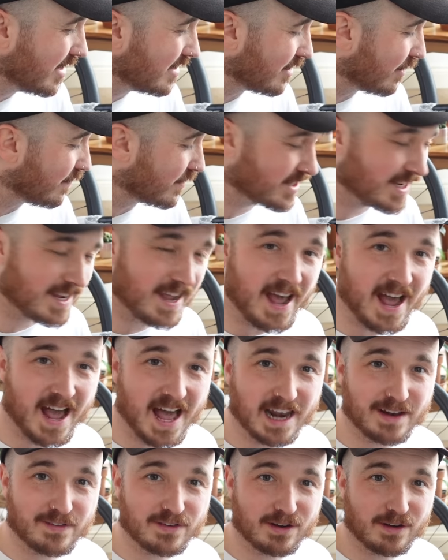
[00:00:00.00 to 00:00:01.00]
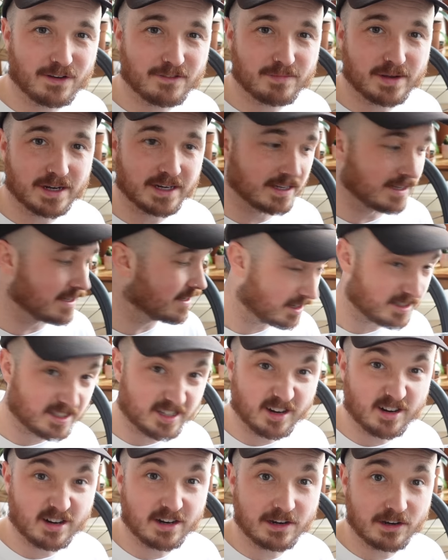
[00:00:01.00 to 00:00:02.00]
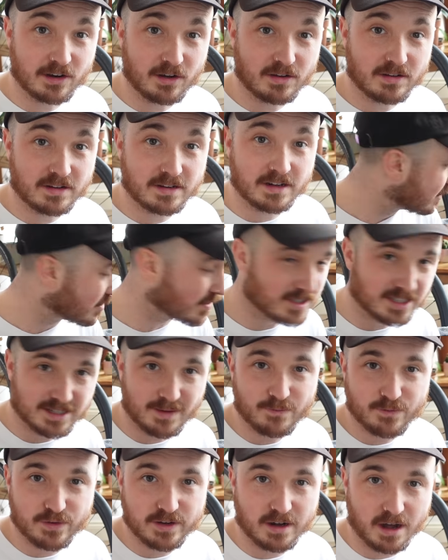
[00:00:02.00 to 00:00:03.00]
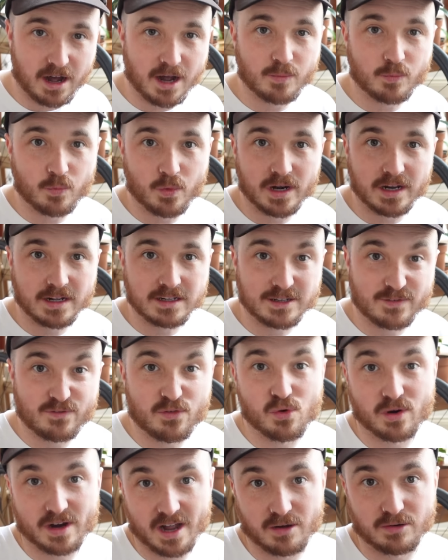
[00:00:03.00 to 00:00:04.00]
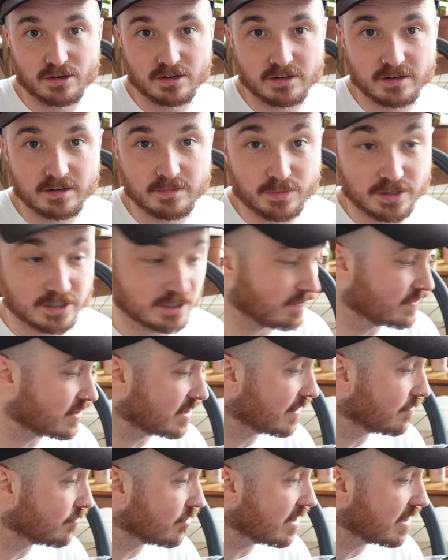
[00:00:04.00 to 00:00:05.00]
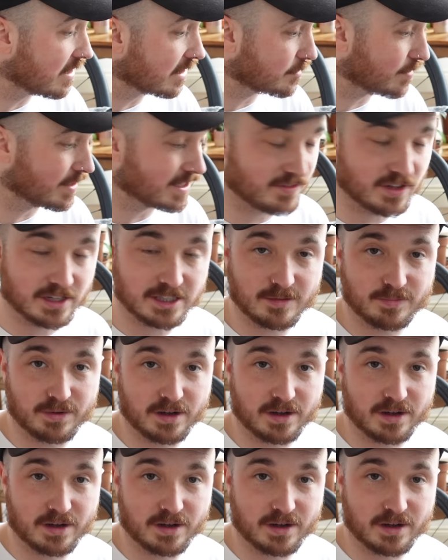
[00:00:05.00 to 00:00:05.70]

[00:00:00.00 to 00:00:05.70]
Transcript: is obviously a hell of a lot of money. I cycle a lot, so it's something I'm willing to fork out on, but it's obviously a really expensive thing to